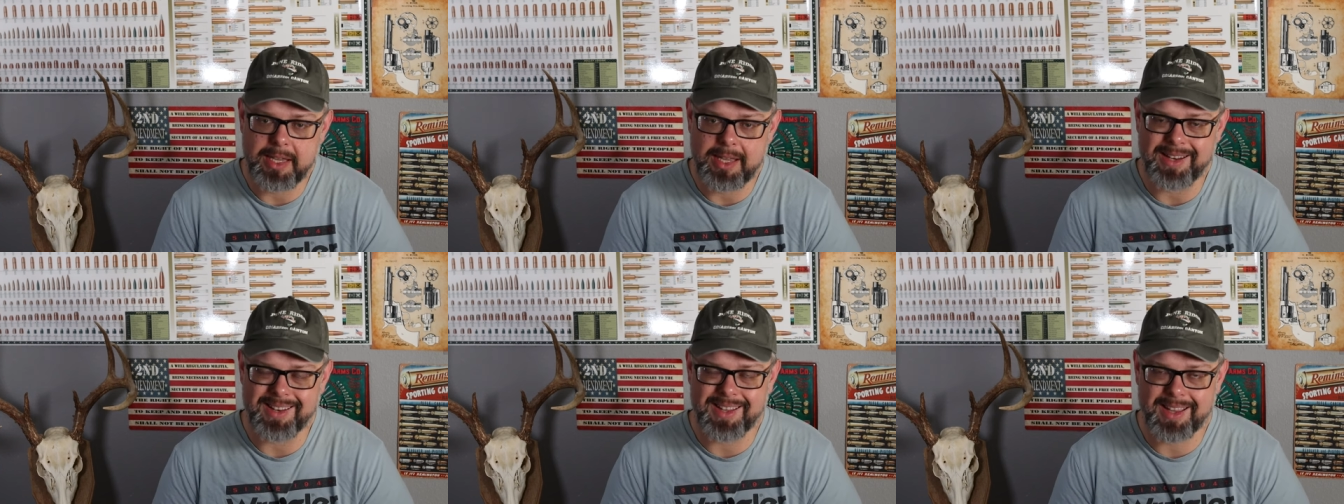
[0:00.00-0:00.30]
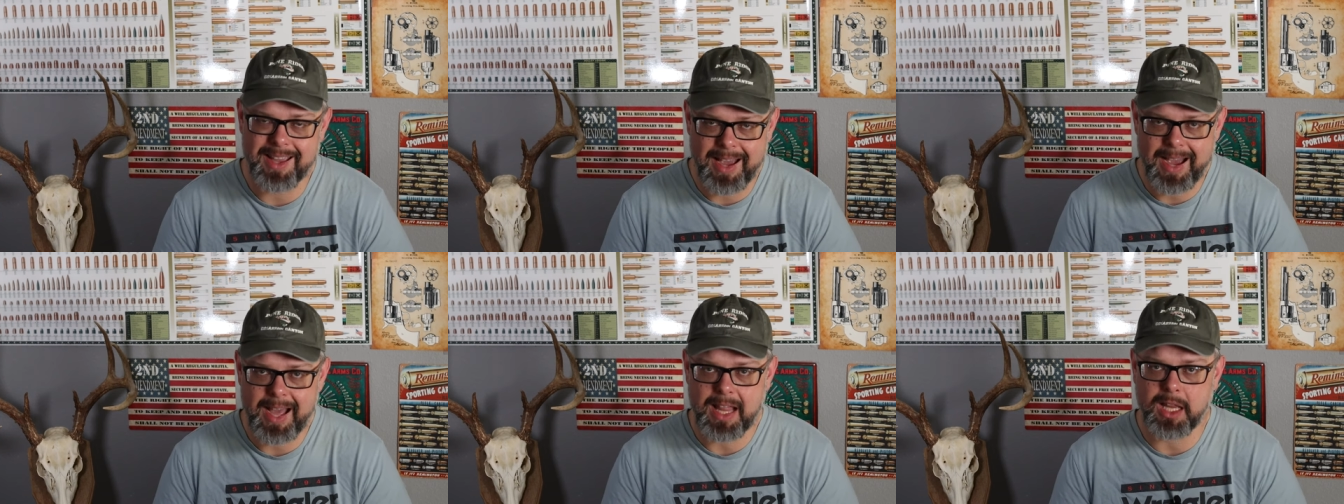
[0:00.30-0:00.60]
in
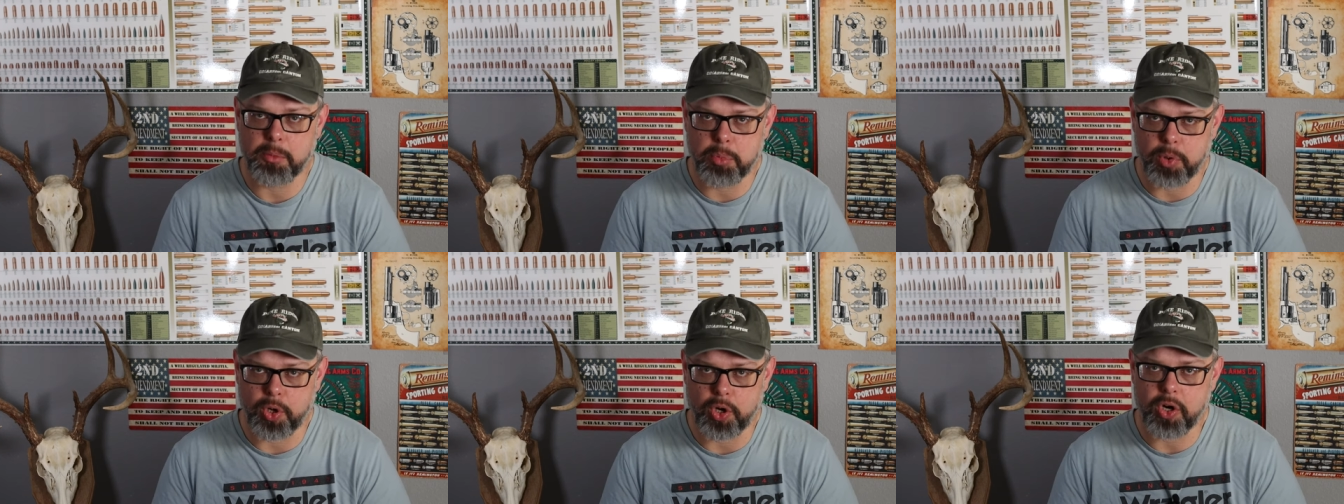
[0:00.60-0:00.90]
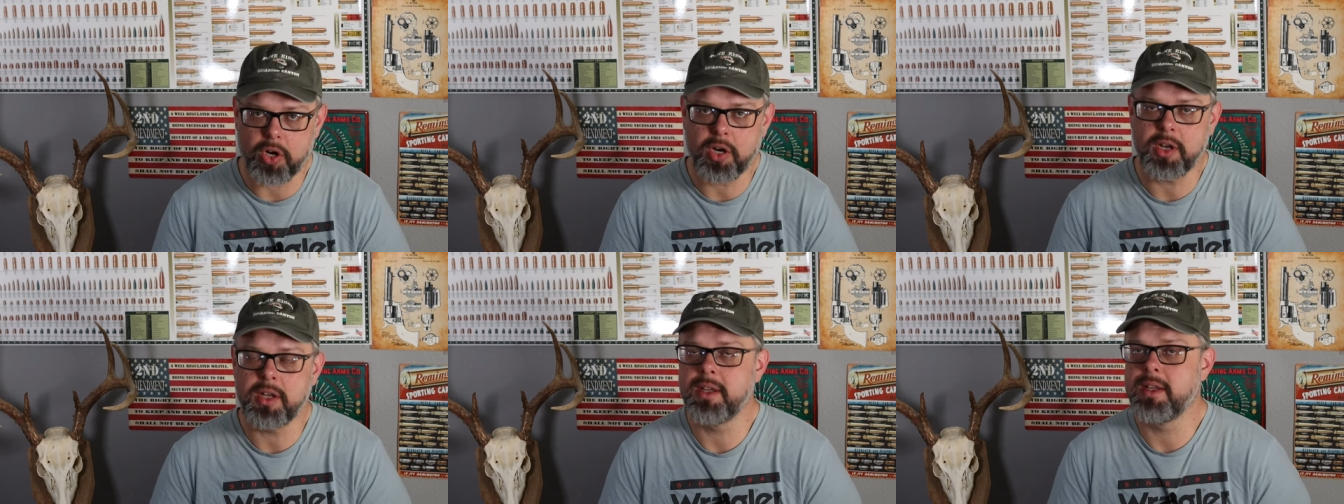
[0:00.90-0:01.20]

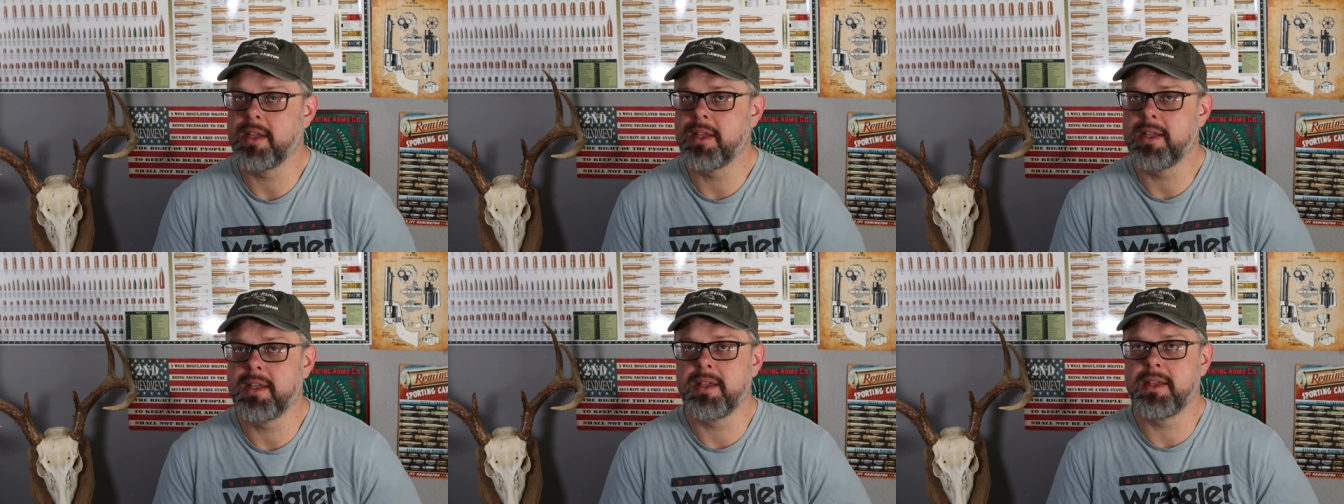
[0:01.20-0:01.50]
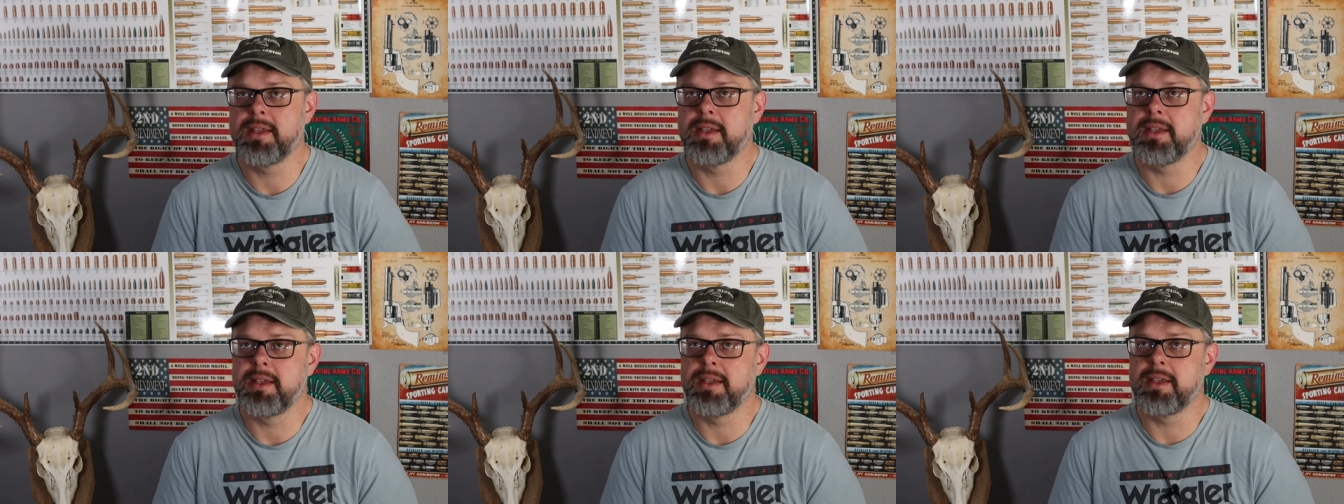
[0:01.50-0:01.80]
caliber
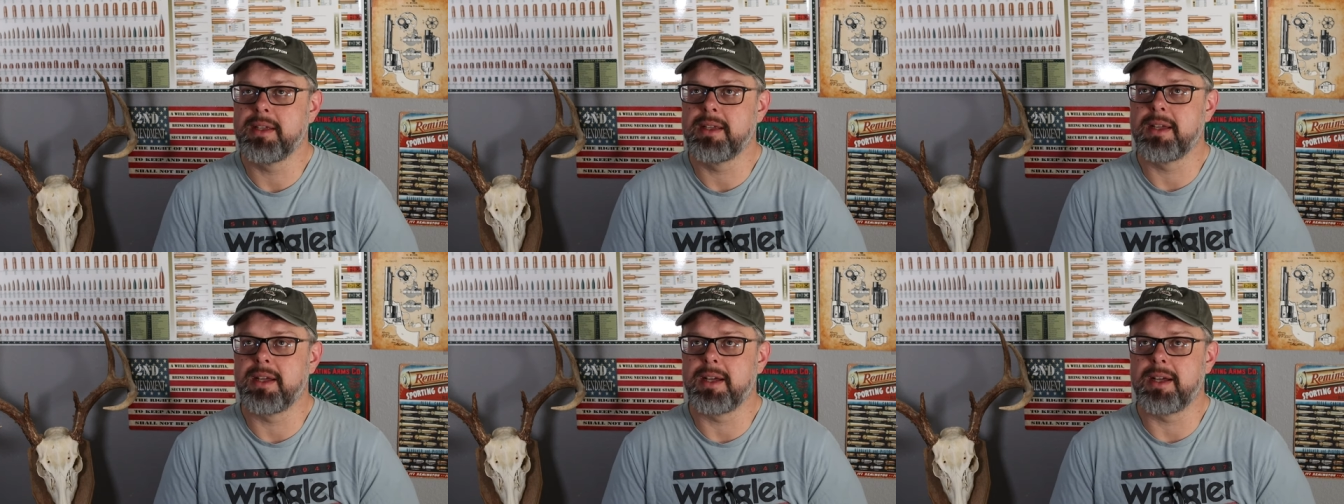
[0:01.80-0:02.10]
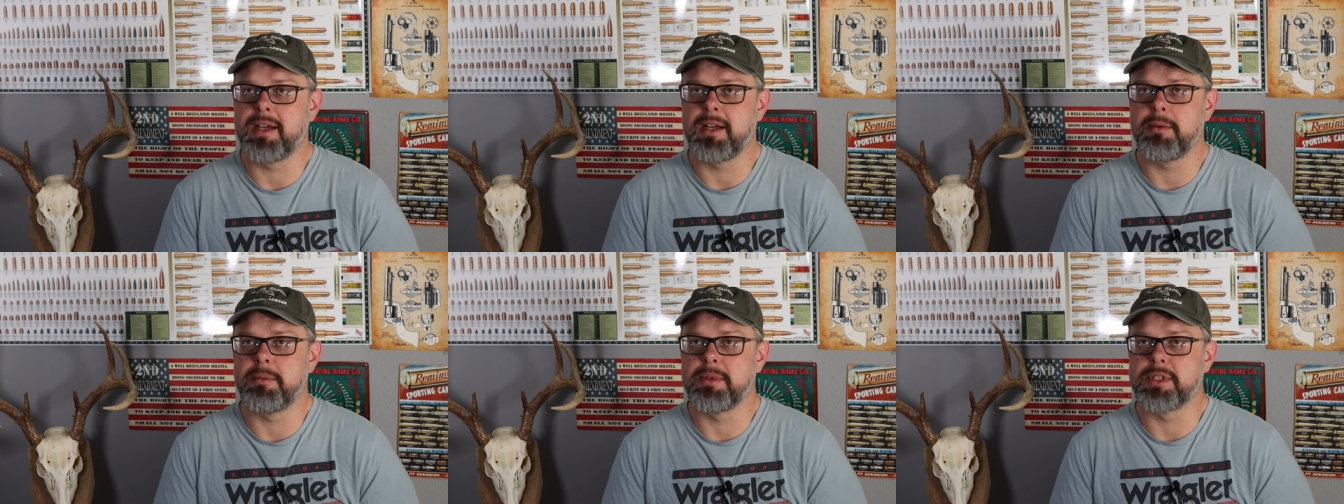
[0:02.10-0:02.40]

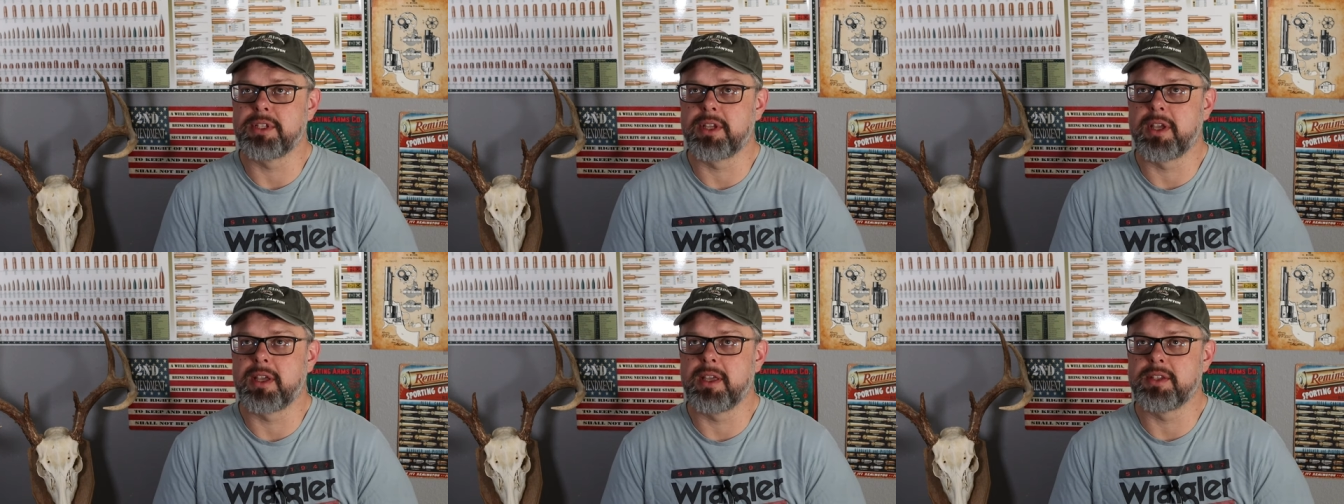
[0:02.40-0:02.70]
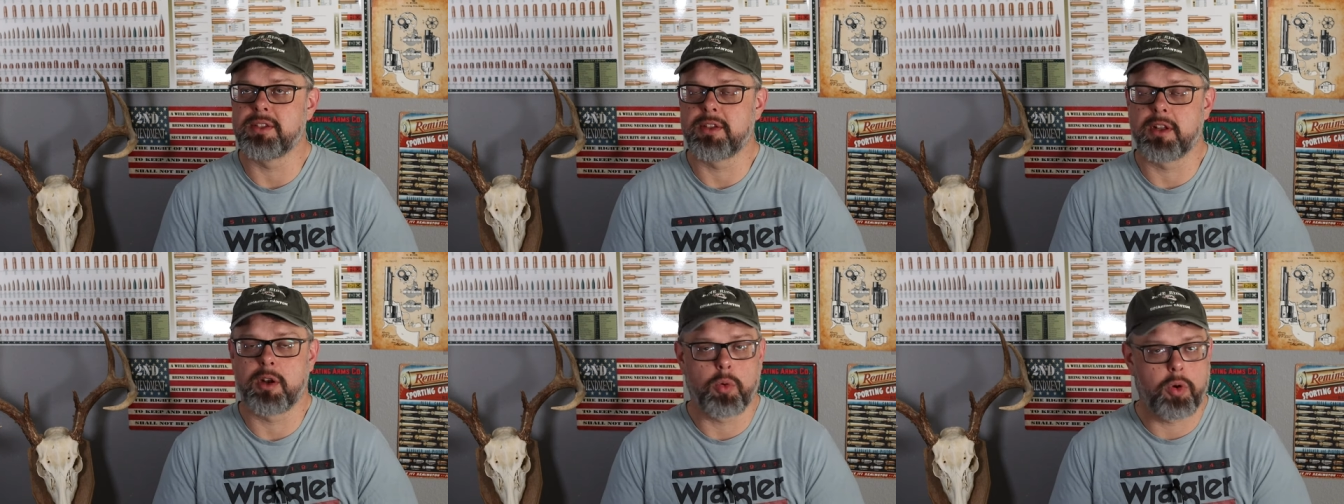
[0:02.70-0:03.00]
um, is,
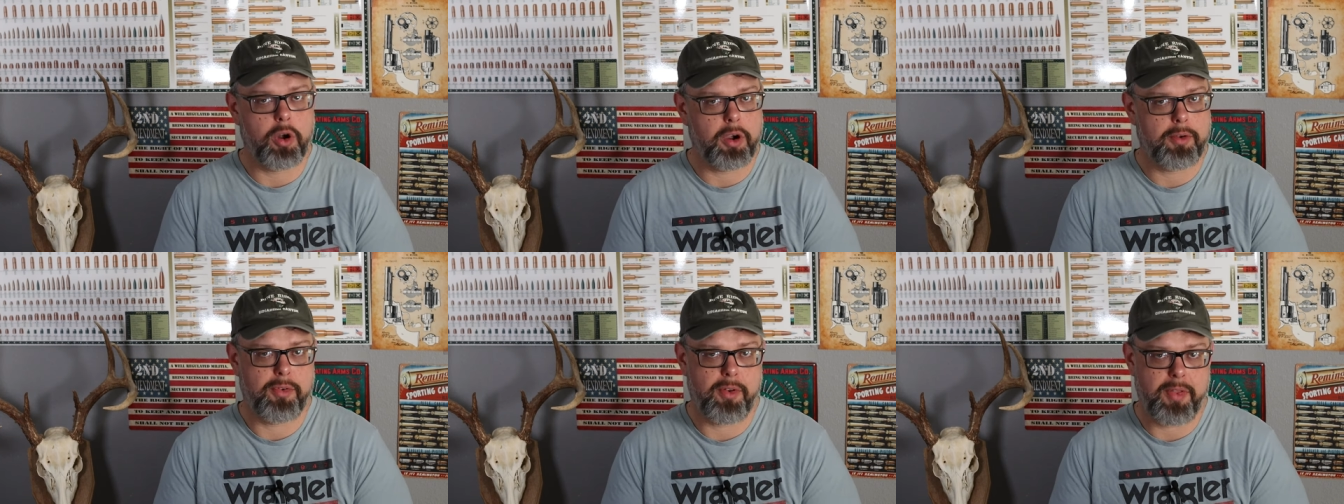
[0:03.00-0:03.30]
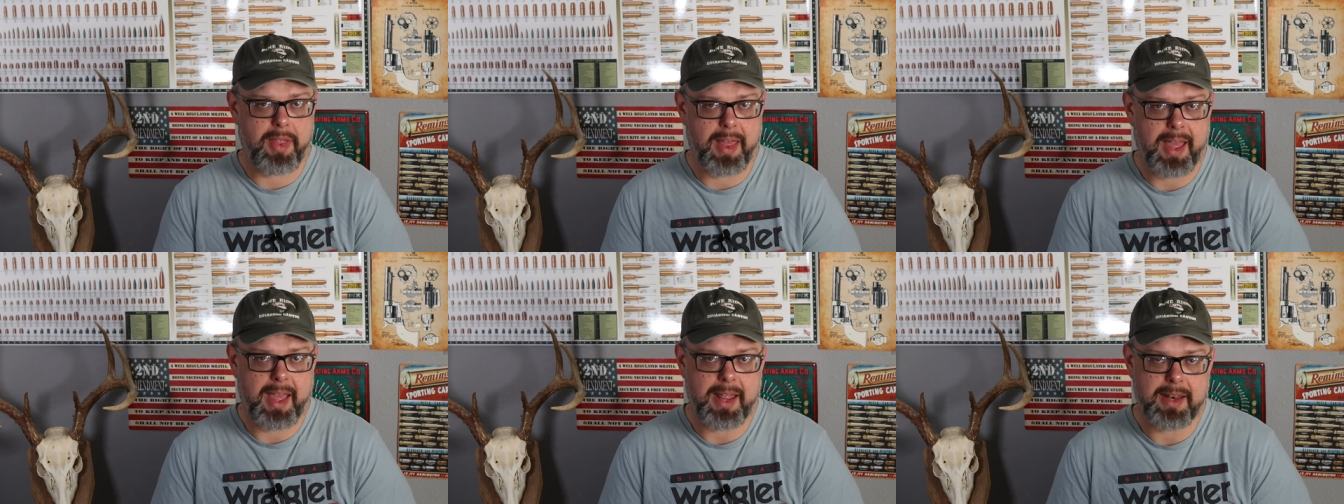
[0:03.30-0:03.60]
is going to work
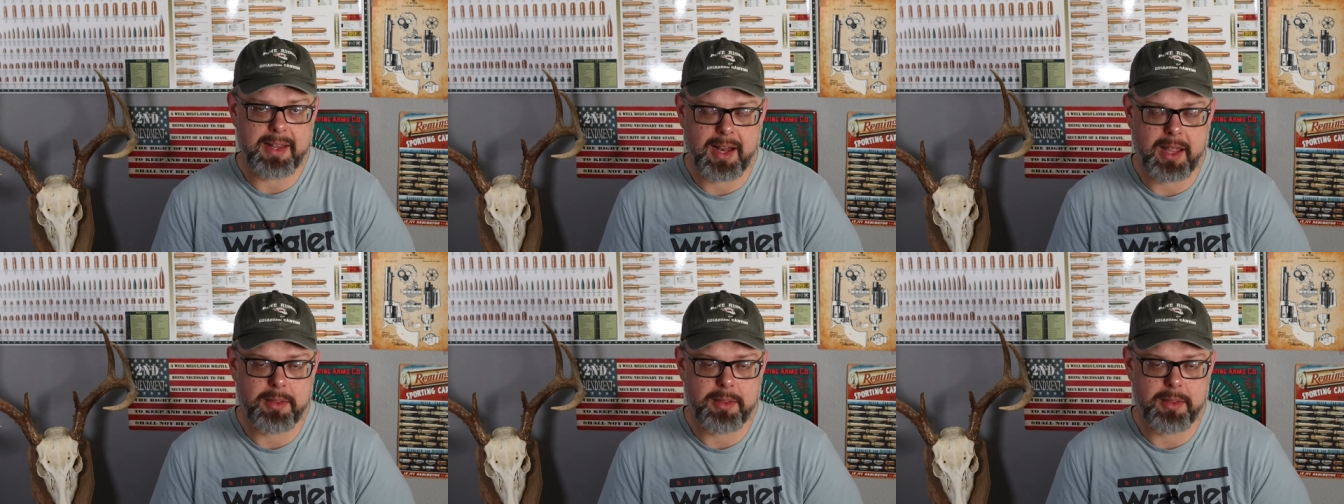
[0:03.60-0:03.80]
for that.